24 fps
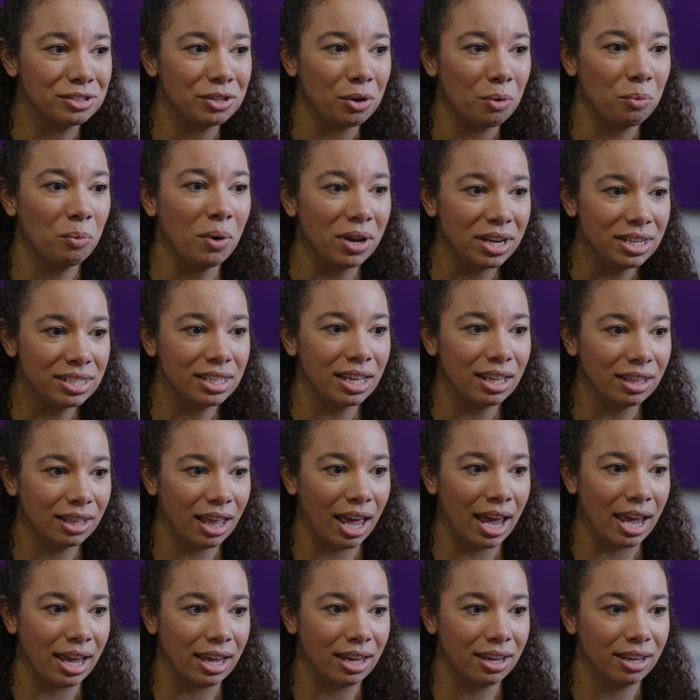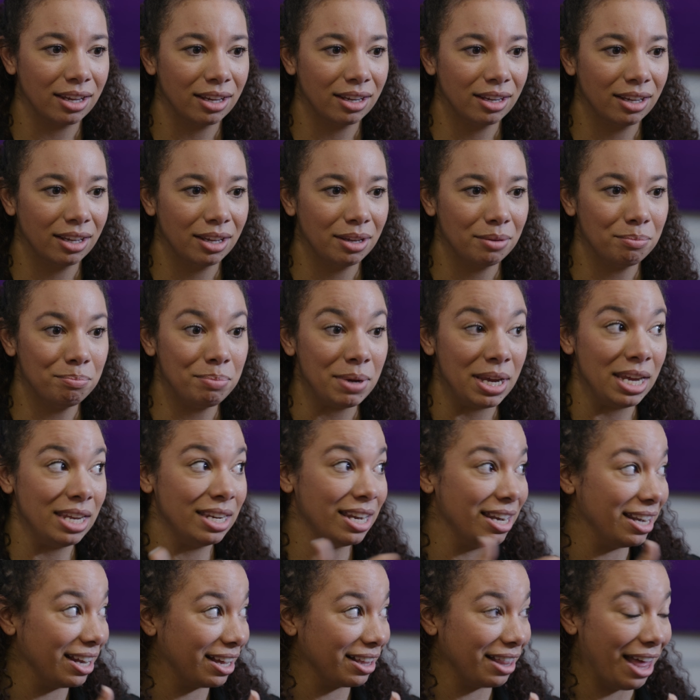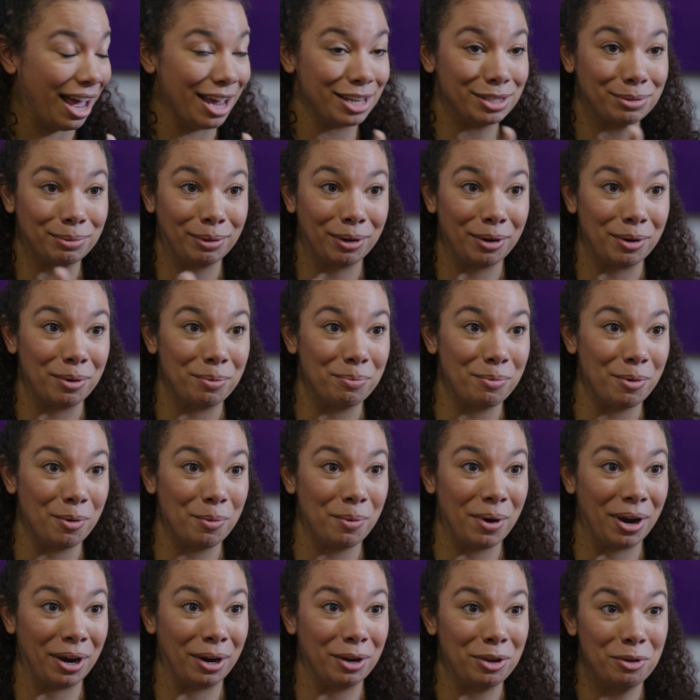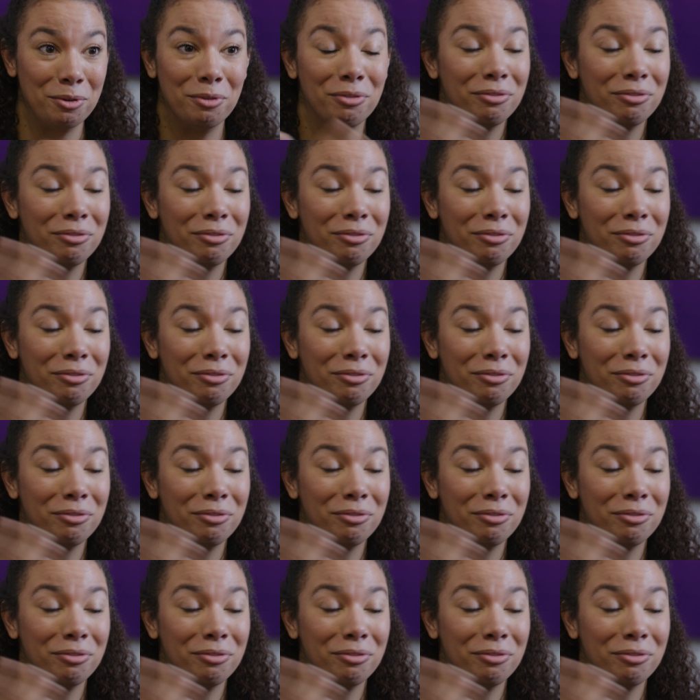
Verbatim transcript: so what is it like being in a classroom where you